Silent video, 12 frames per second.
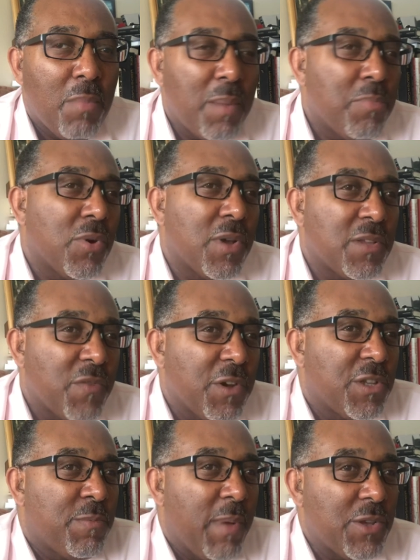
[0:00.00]
My book is
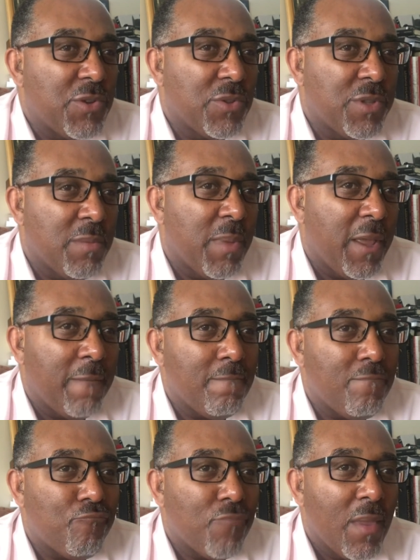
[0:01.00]
very special to me.
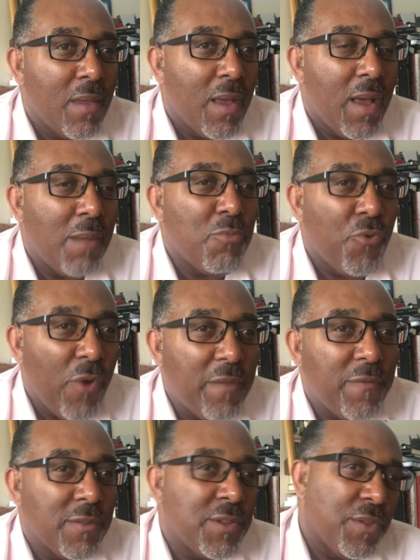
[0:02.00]
I'm
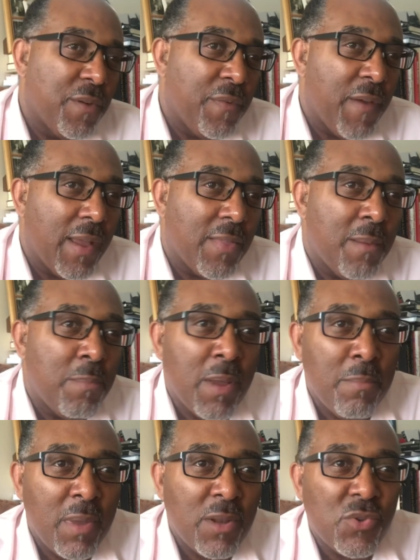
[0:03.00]
grateful to the fact that my
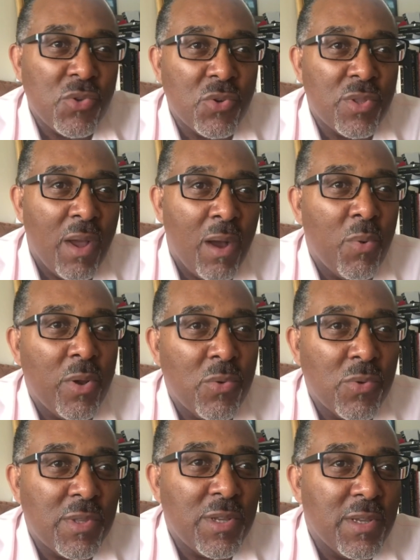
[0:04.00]
mentor Darwin
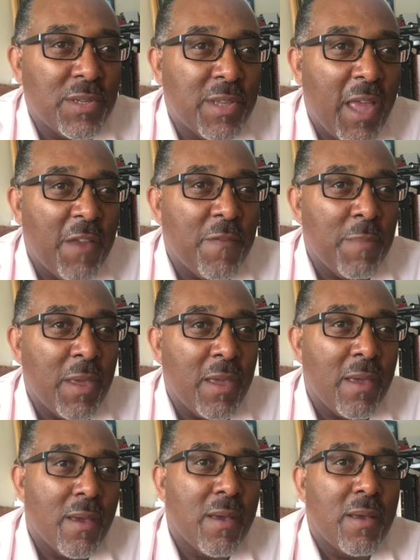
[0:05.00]
Ortiz gave
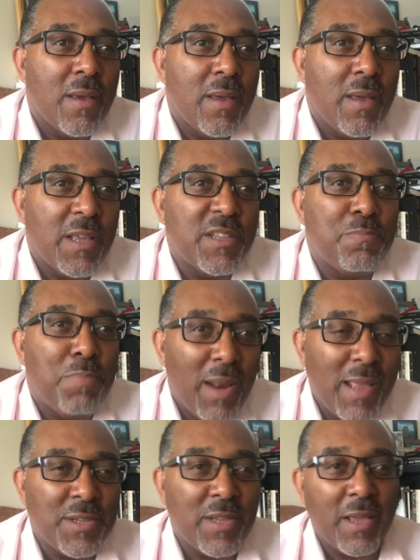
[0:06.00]
me his
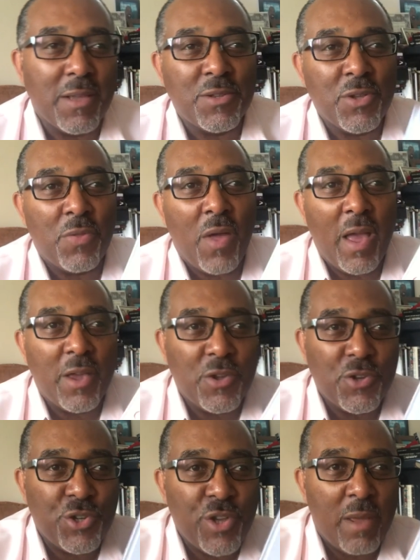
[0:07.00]
blessing so that I
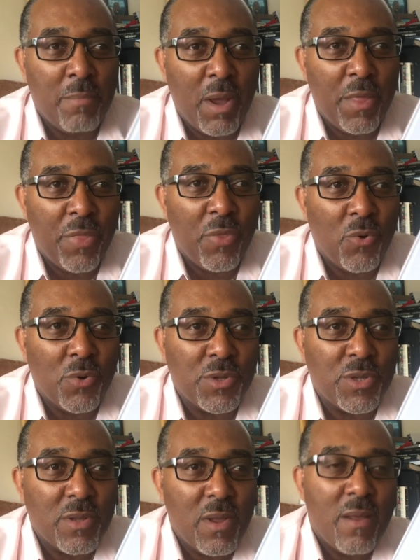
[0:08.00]
could share my
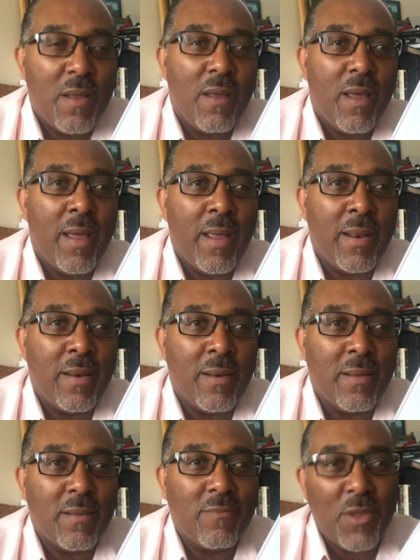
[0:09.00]
thoughts.
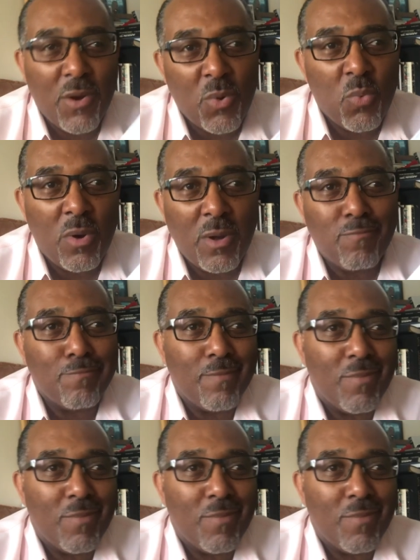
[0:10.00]
And uh, you know what?